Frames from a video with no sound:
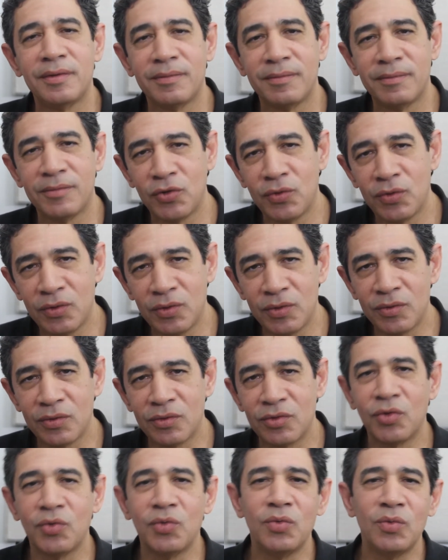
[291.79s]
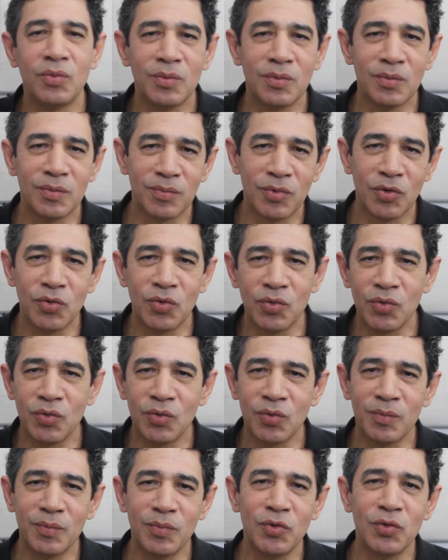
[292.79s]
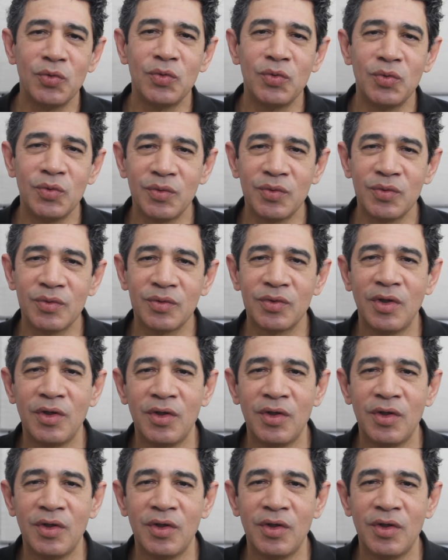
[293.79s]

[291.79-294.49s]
boom boom boom boom